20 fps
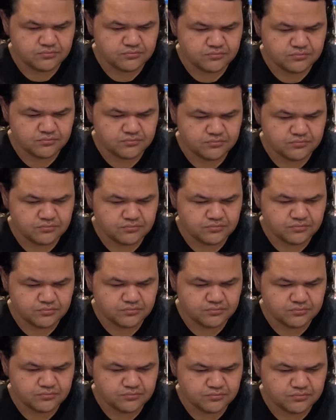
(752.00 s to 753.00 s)

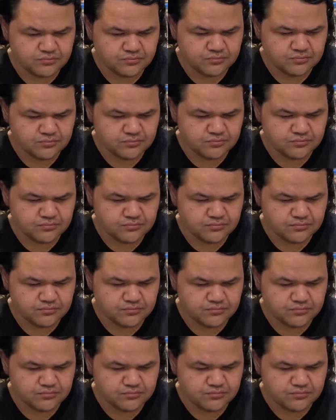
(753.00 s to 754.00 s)

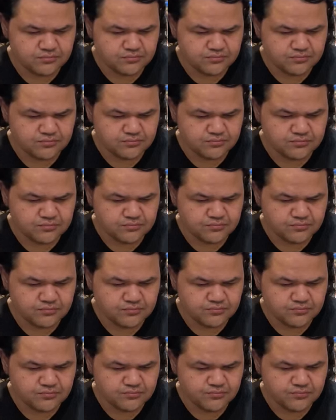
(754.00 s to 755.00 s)

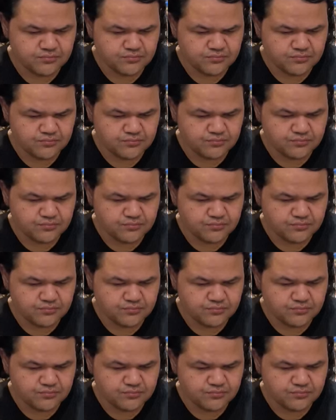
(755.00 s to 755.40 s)
[no speech]